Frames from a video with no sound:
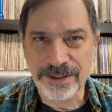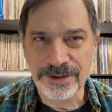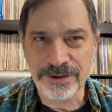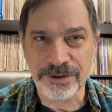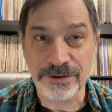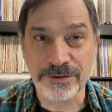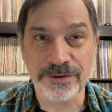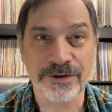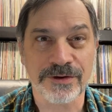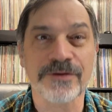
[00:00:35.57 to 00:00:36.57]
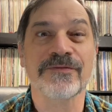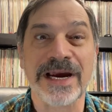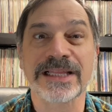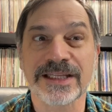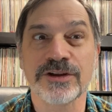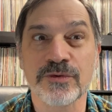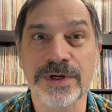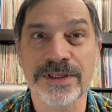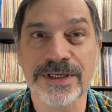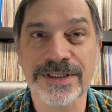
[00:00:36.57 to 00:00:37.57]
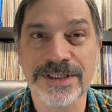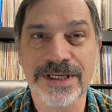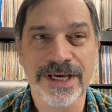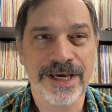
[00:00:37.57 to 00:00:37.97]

You're finally doing this,